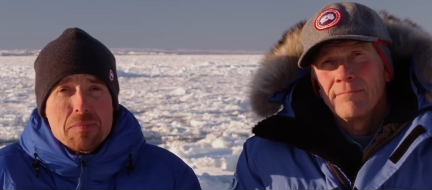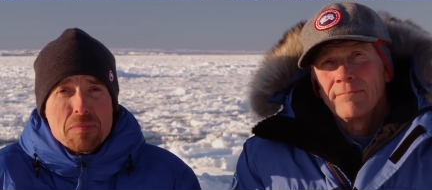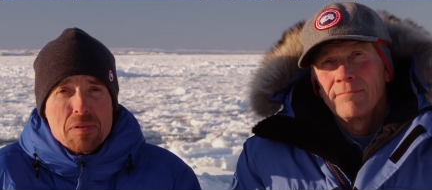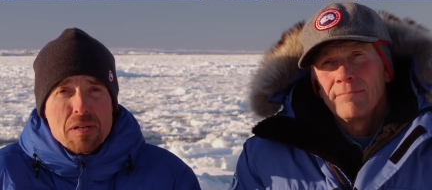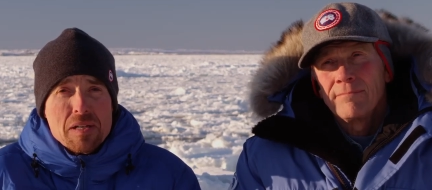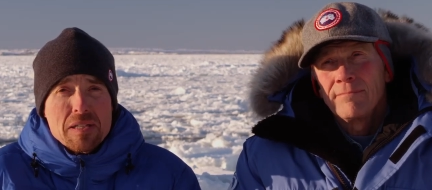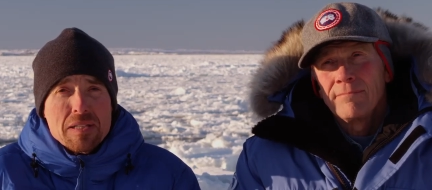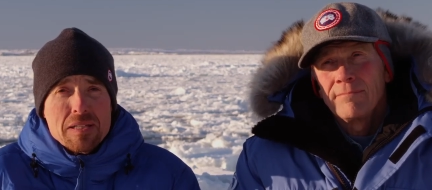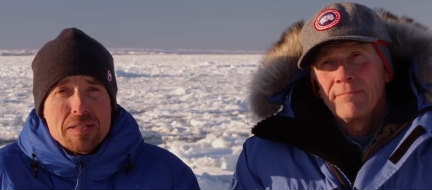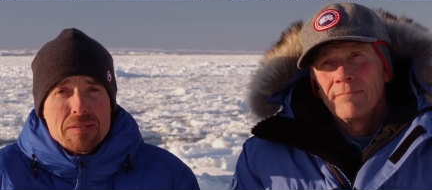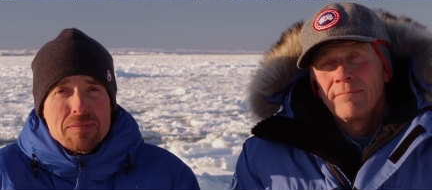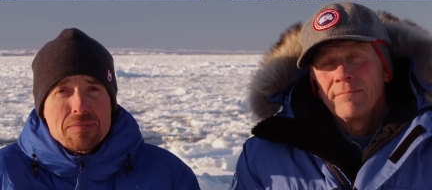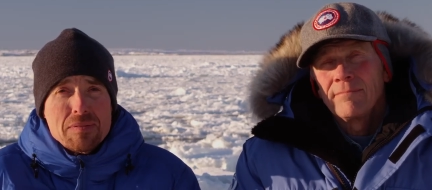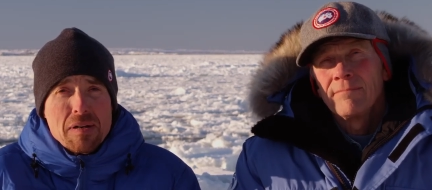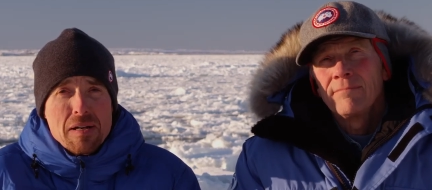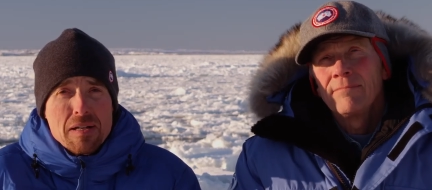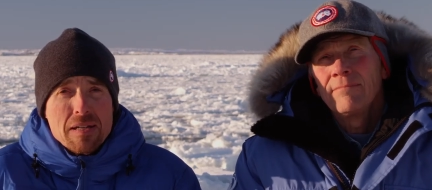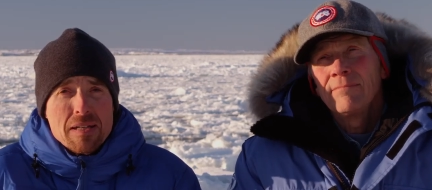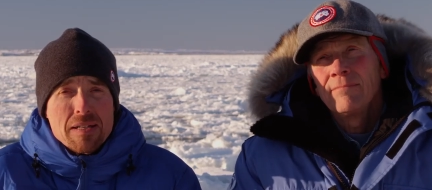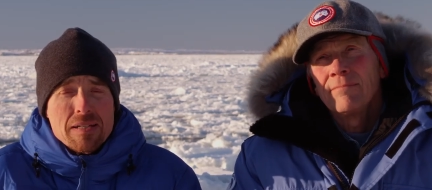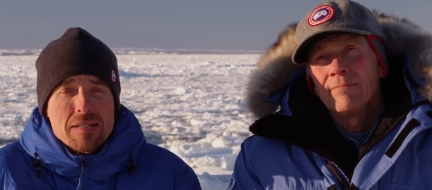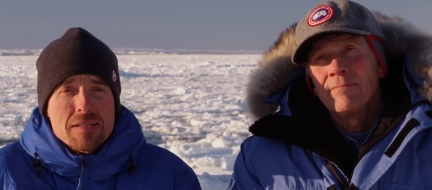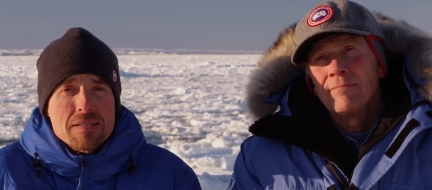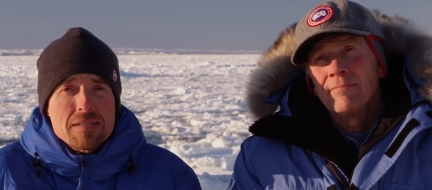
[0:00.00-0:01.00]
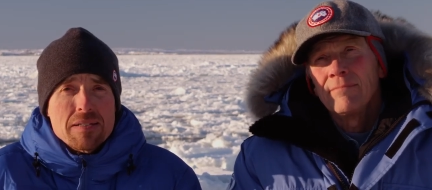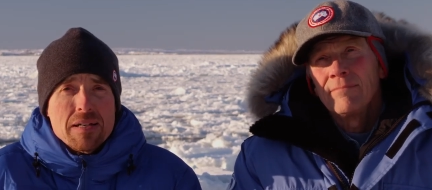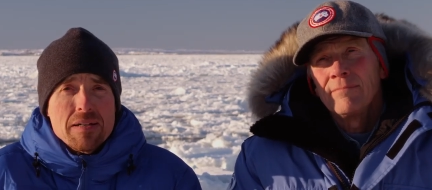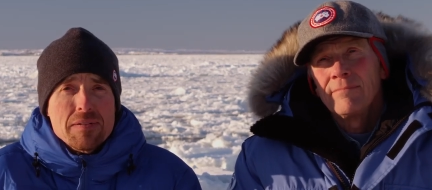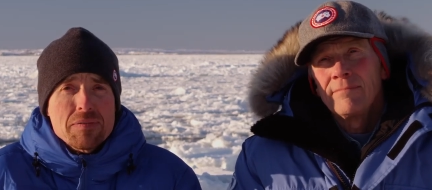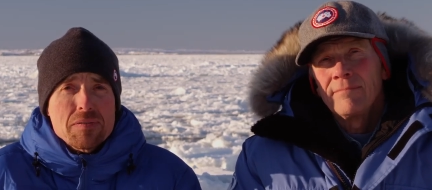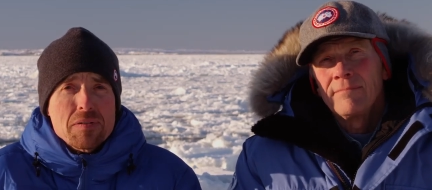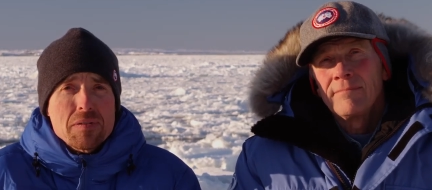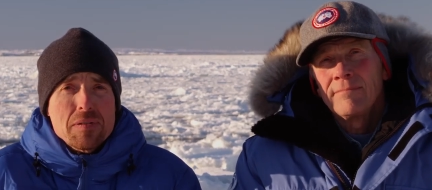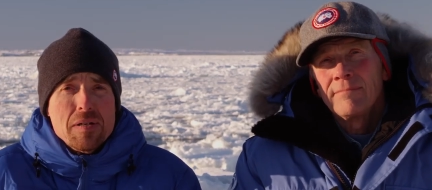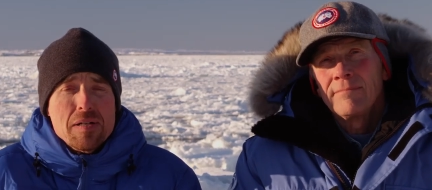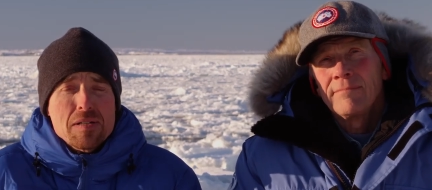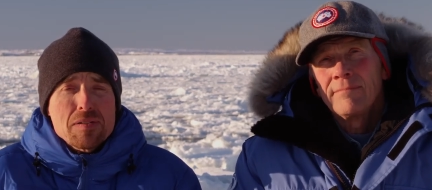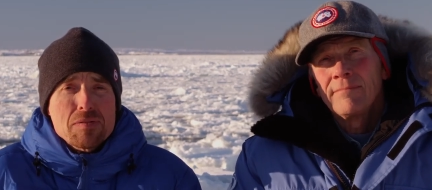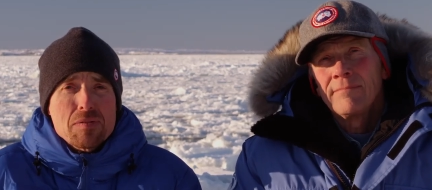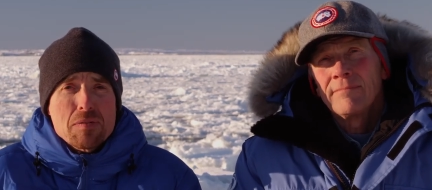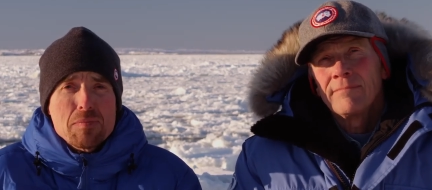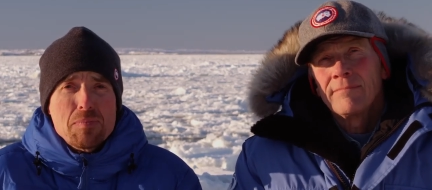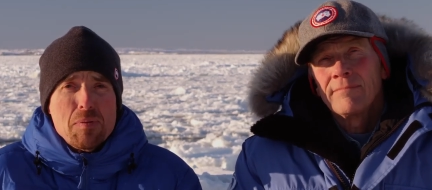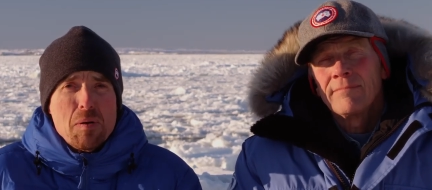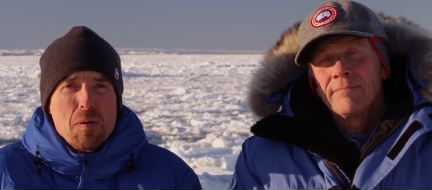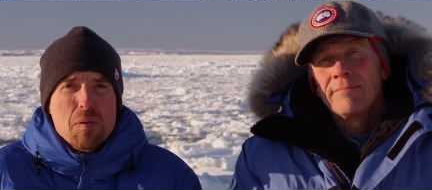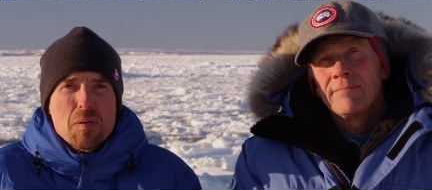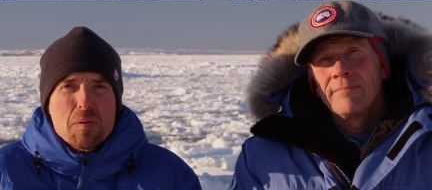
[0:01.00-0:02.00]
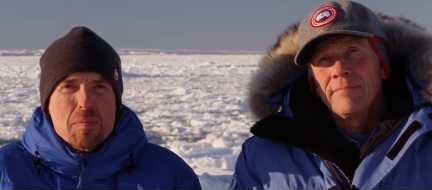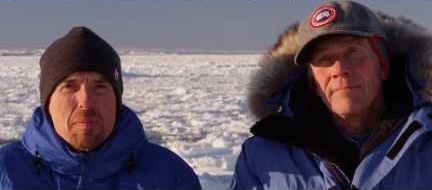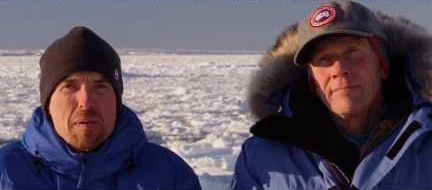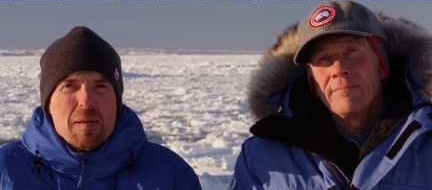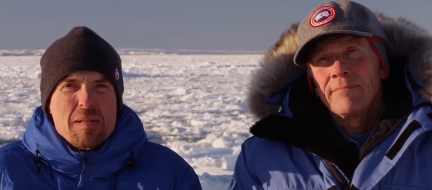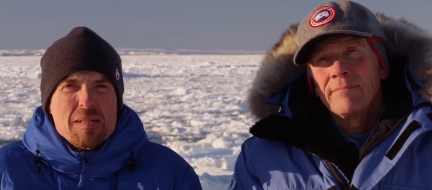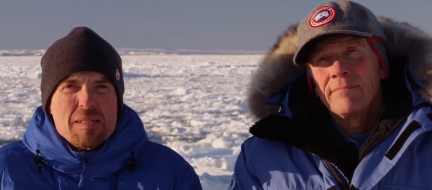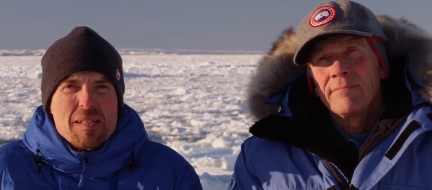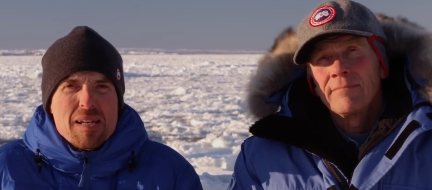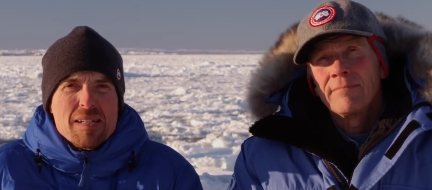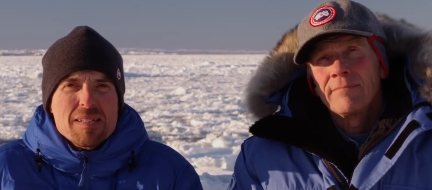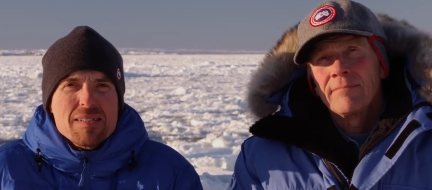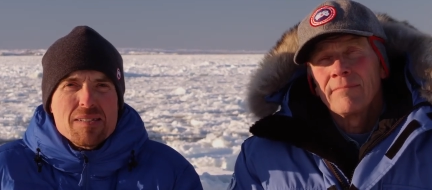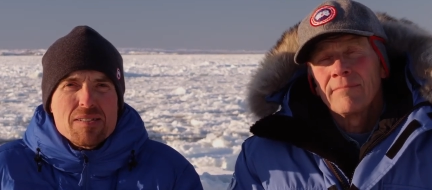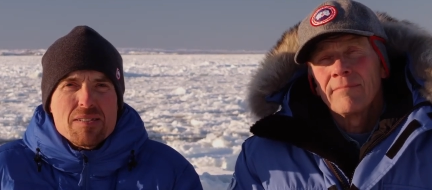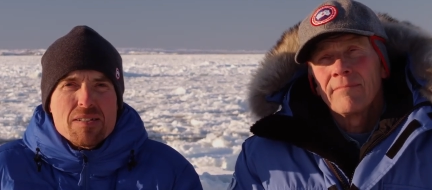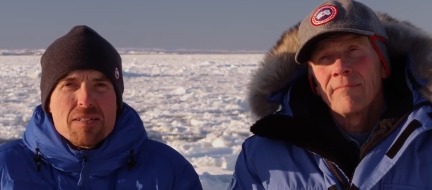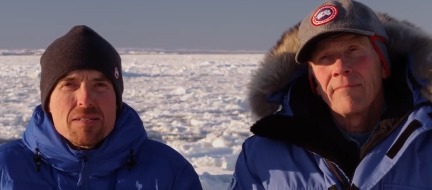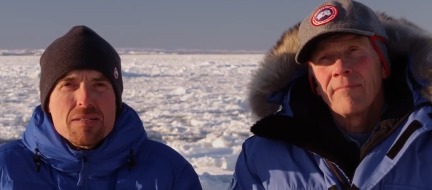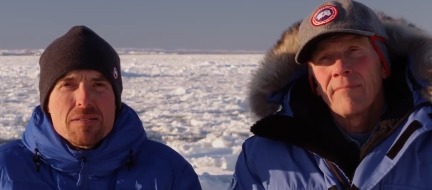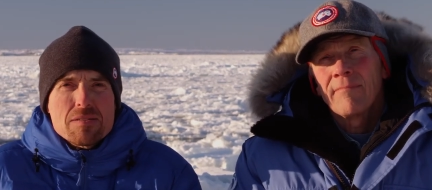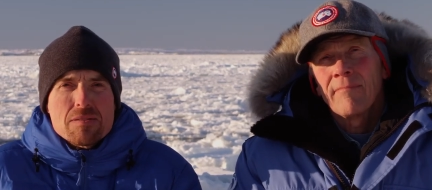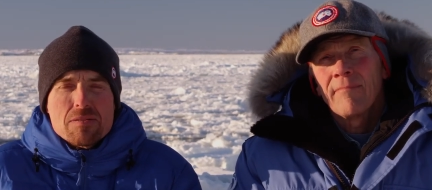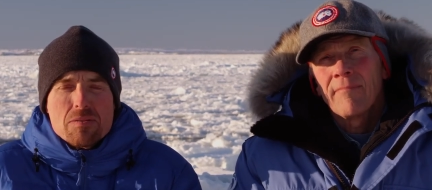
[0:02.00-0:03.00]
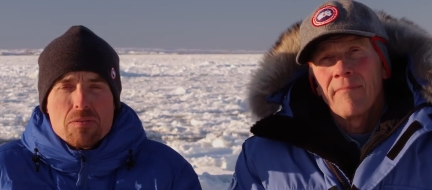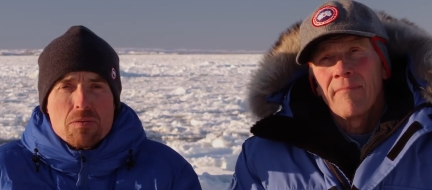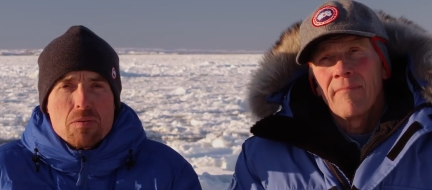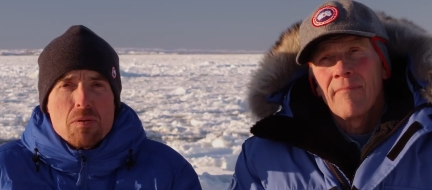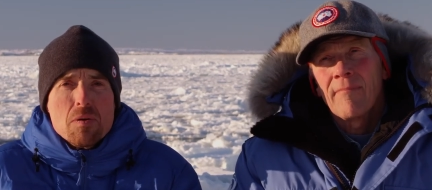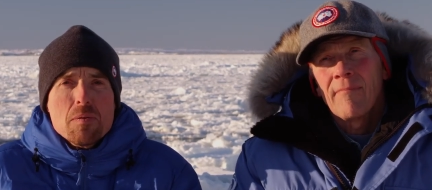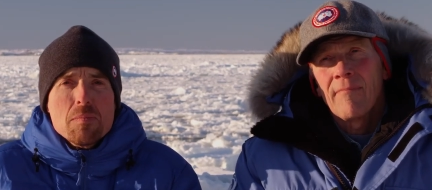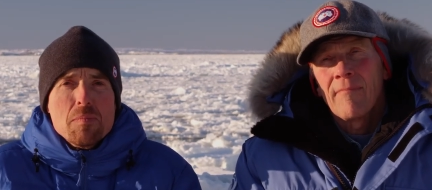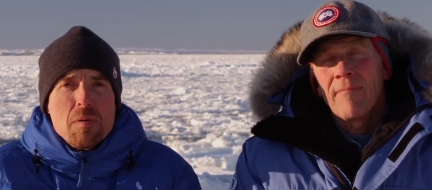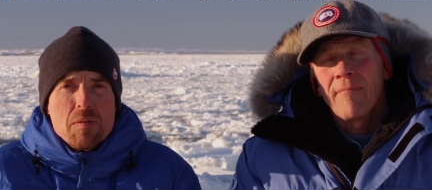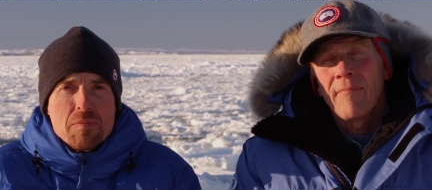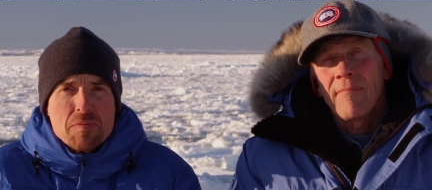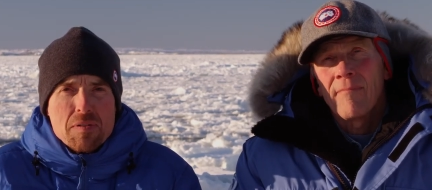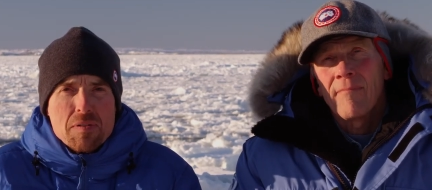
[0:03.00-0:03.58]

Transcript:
Speaker 1: really rugged and tough to us for polar bears, that's just normal